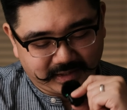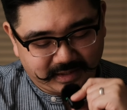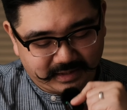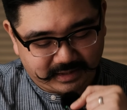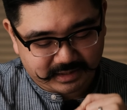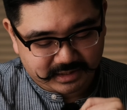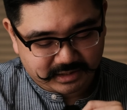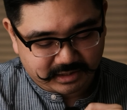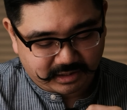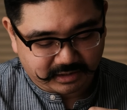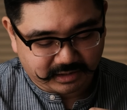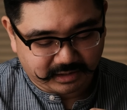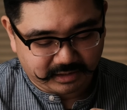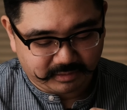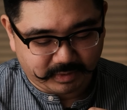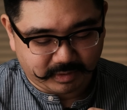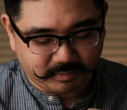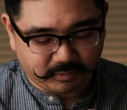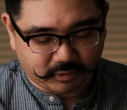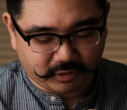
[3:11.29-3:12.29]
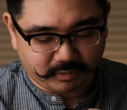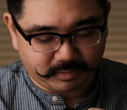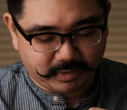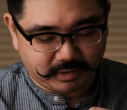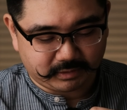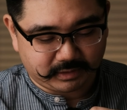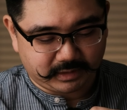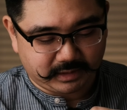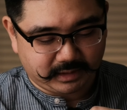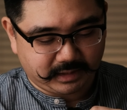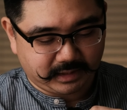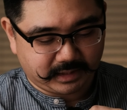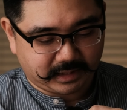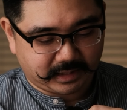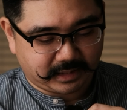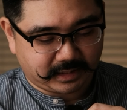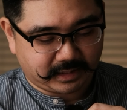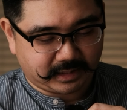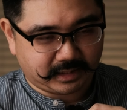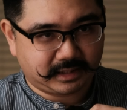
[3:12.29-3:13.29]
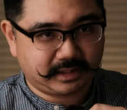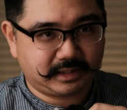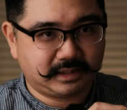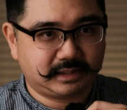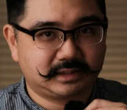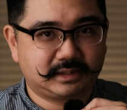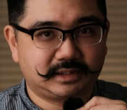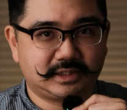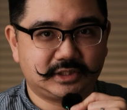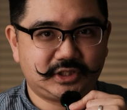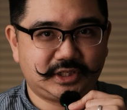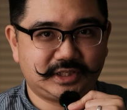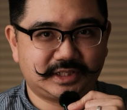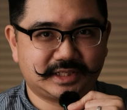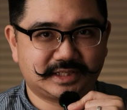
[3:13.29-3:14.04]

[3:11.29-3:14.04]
Let's talk a little bit more about the cheese